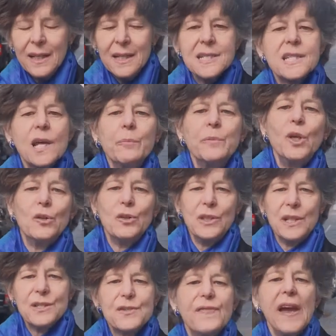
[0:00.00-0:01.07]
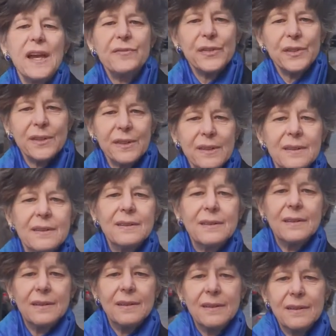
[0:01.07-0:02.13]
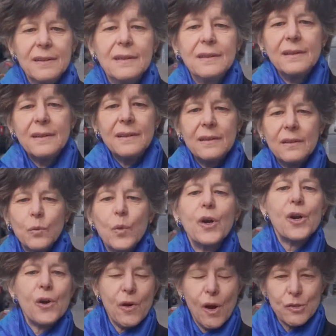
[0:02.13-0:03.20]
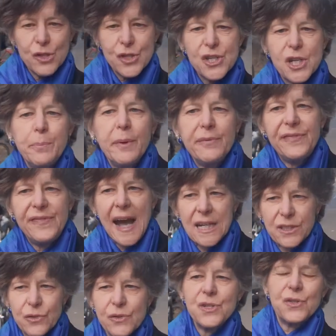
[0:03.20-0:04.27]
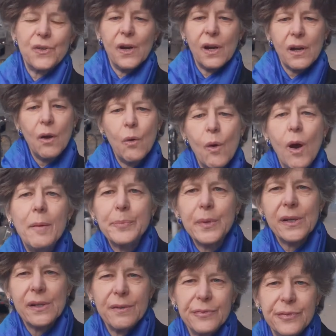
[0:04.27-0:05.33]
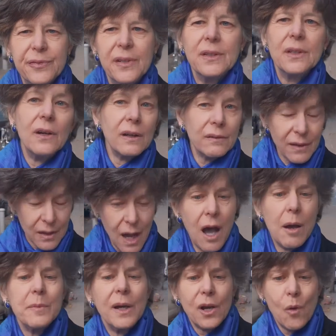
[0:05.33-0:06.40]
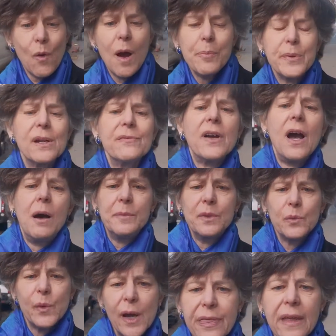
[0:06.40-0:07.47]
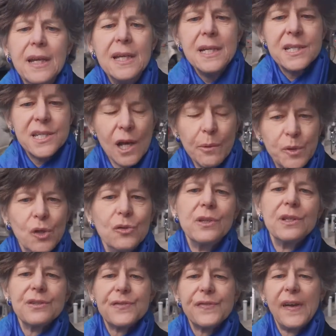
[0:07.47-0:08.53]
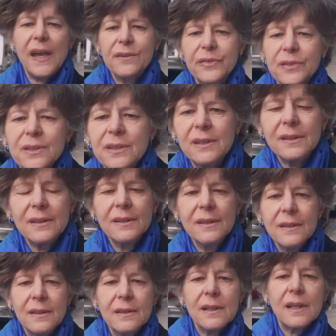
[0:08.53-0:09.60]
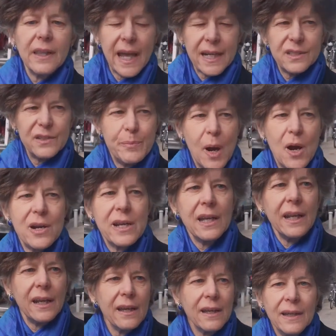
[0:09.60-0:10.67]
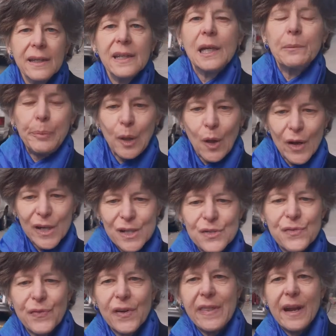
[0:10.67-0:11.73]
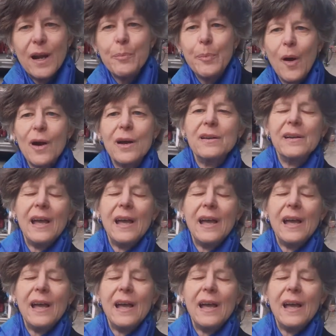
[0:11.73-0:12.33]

Some unions favored worker ownership of factories or a cooperative or com a cooperative commonwealth. Some unions favored collective bargaining. Employers, for their part,